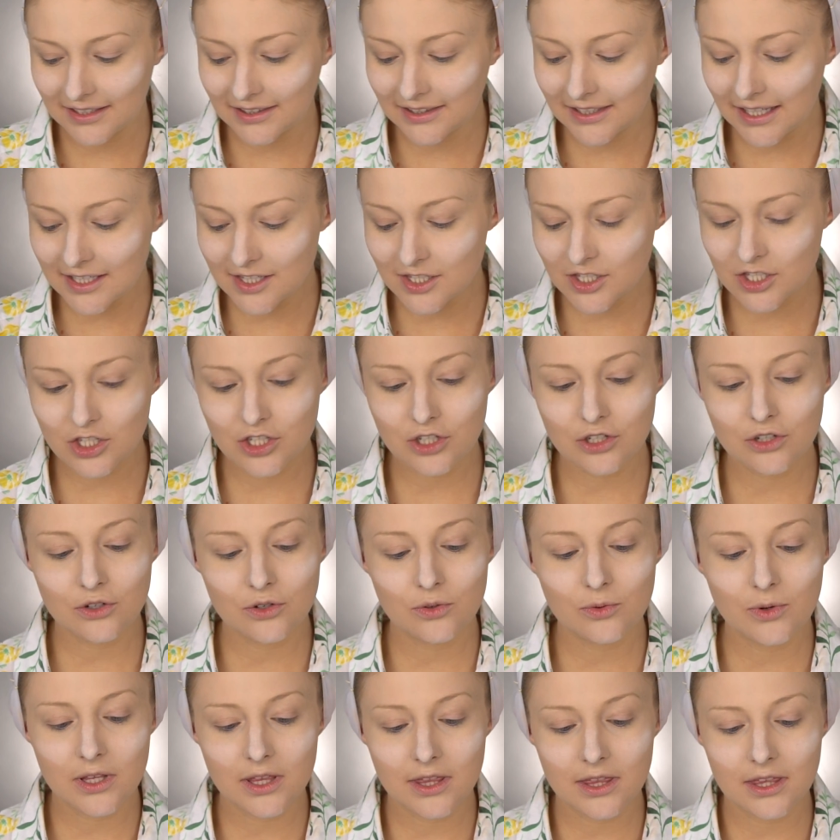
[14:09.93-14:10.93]
Let's
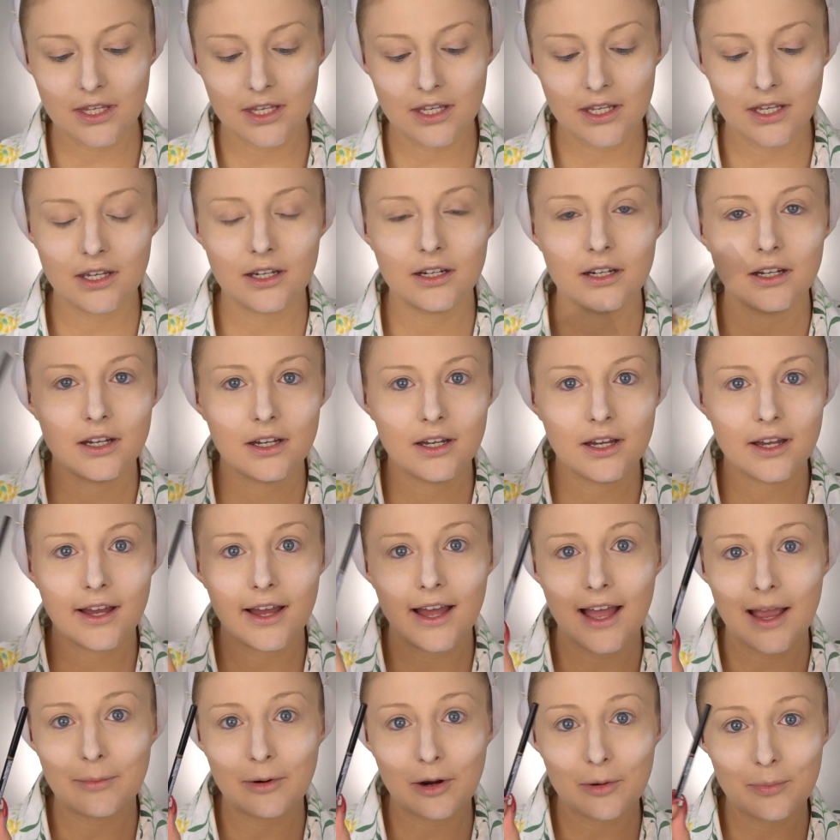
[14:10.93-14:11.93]
do the
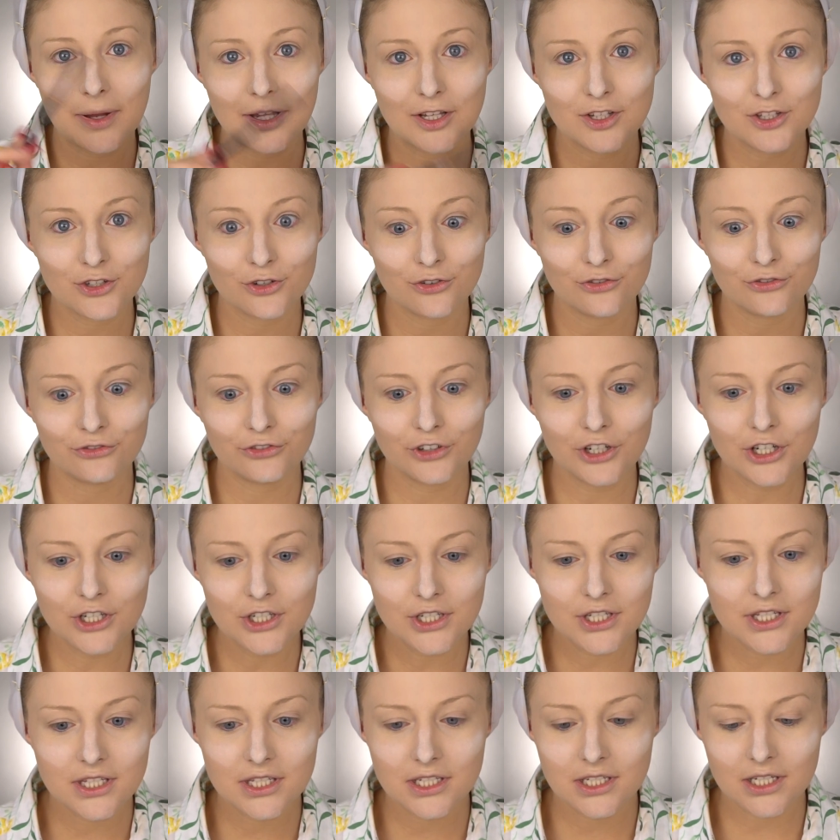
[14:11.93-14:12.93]
eyebrow pencil
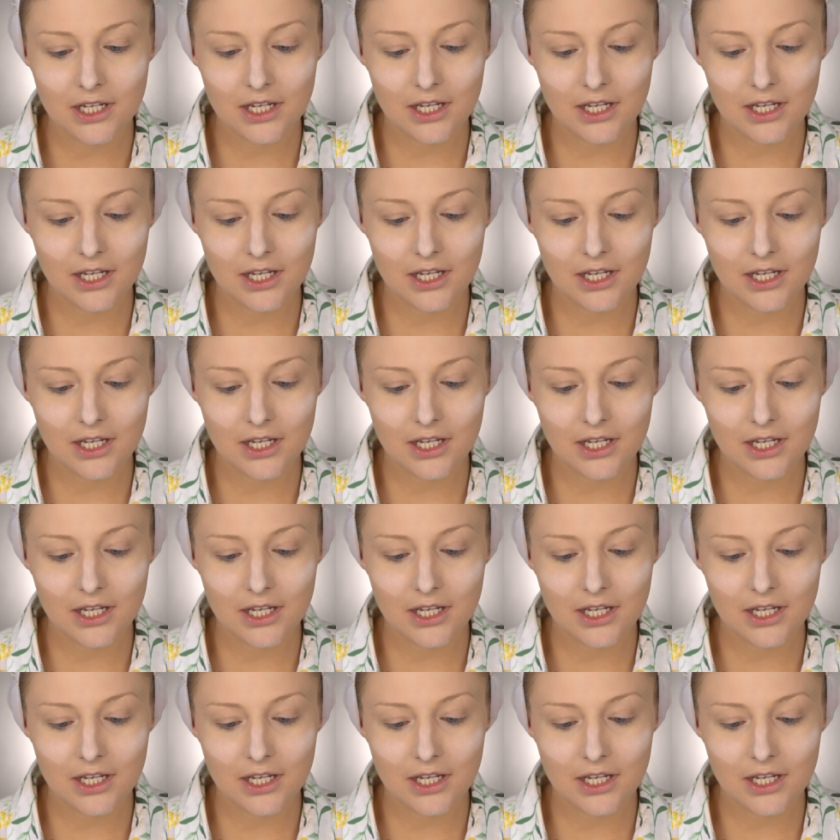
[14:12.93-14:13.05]
first,